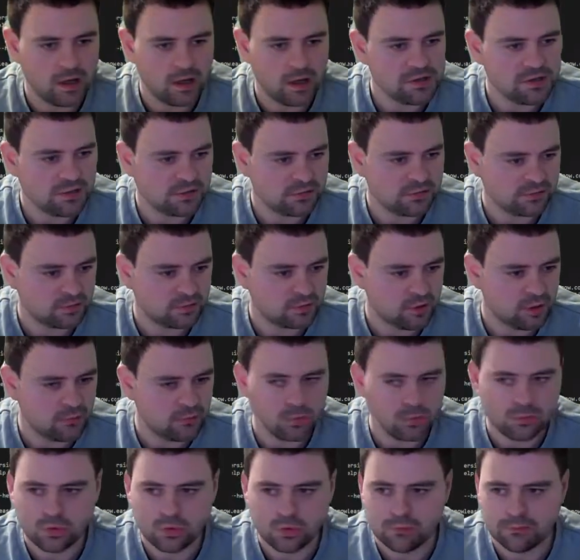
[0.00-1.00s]
actually just got a
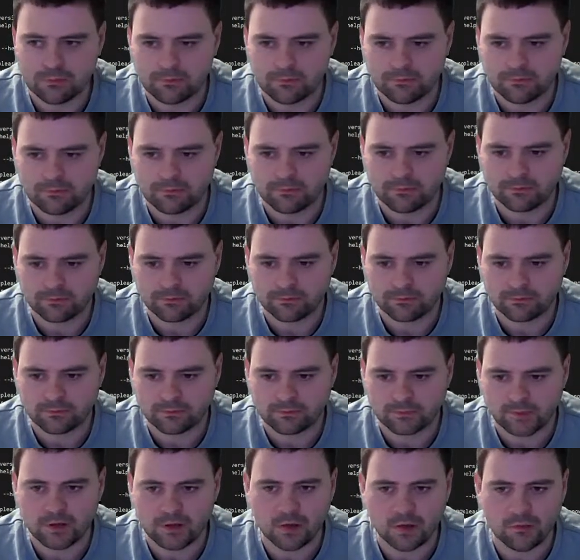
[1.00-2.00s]
boop boop.
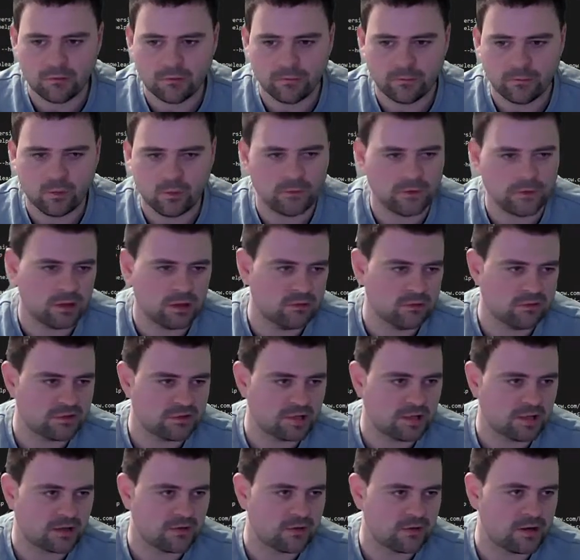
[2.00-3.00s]
Oh, with 4 views,
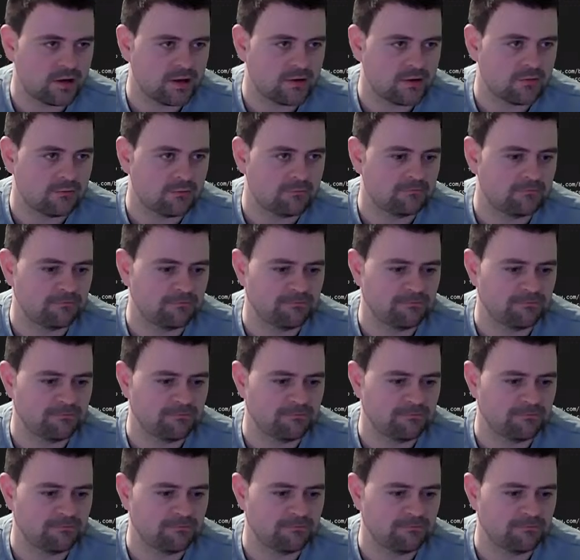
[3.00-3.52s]
check that out.